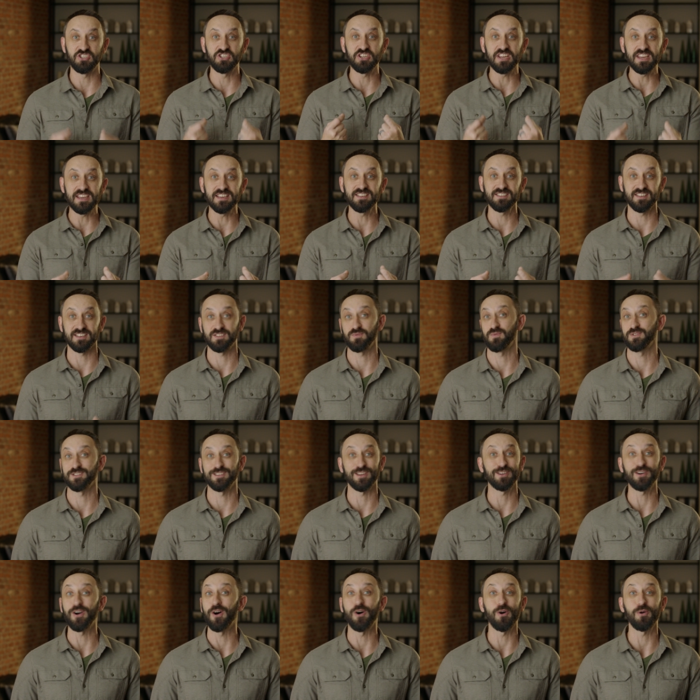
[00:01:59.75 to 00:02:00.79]
Jesus was
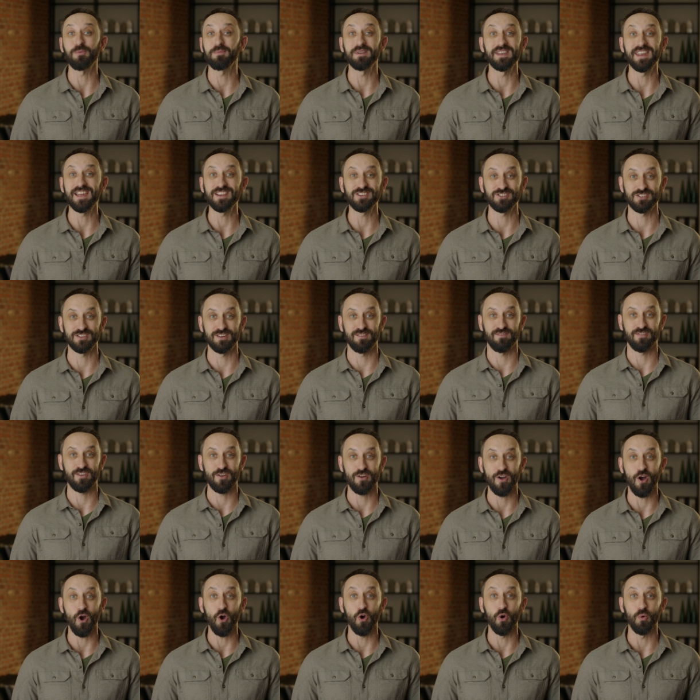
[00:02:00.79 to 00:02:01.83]
the culmination of
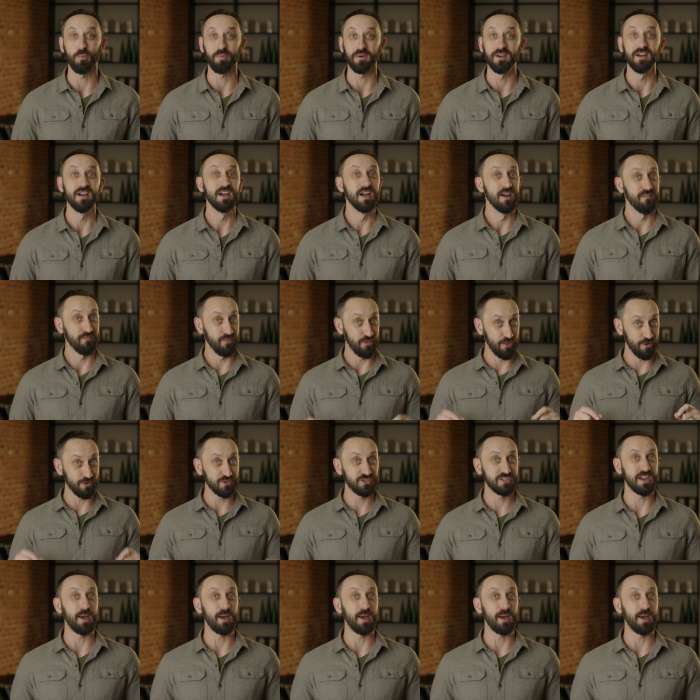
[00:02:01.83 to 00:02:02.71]
their hope for those